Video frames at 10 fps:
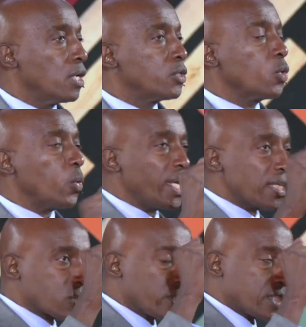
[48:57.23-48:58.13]
Do we
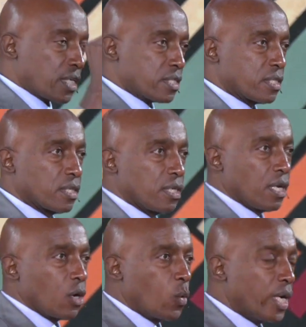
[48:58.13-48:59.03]
as Christians
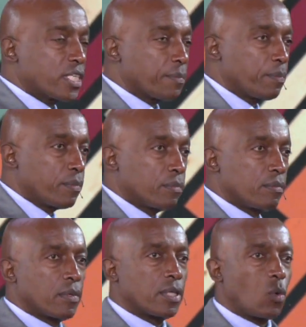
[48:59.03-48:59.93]
worship
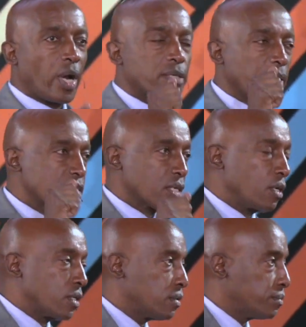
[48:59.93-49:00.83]
the white man's
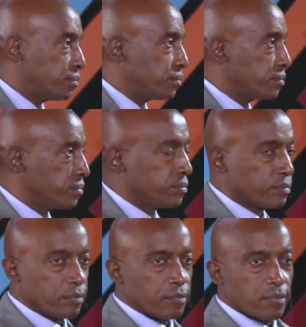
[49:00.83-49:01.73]
God?
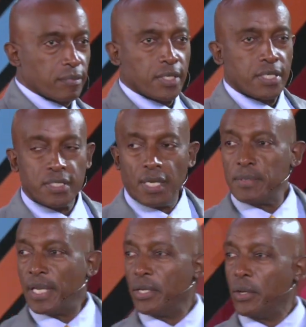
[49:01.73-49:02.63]
Some
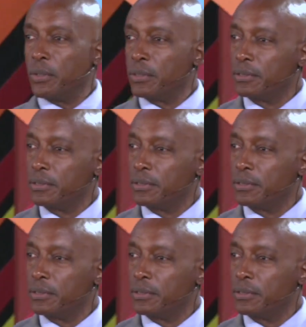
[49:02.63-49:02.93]
say no.